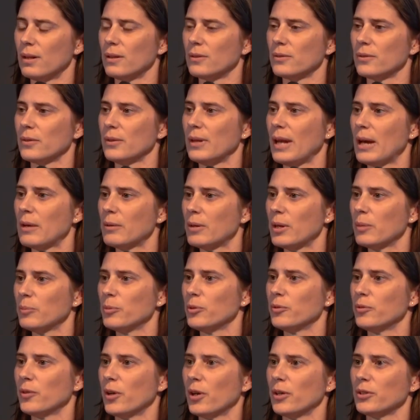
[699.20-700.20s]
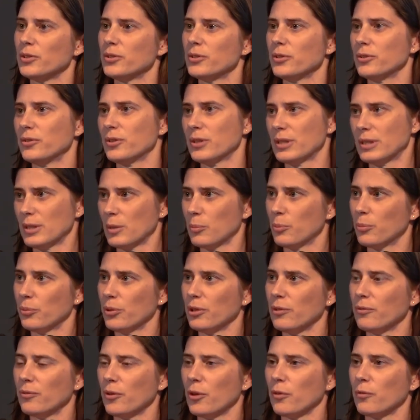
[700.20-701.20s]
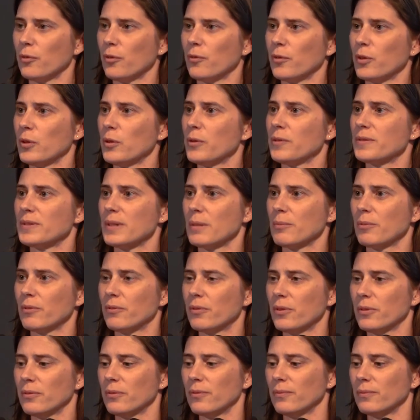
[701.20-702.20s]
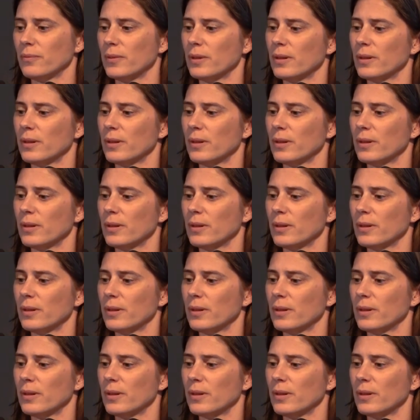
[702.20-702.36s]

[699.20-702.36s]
So now I'll move on to just a brief overview of some of the,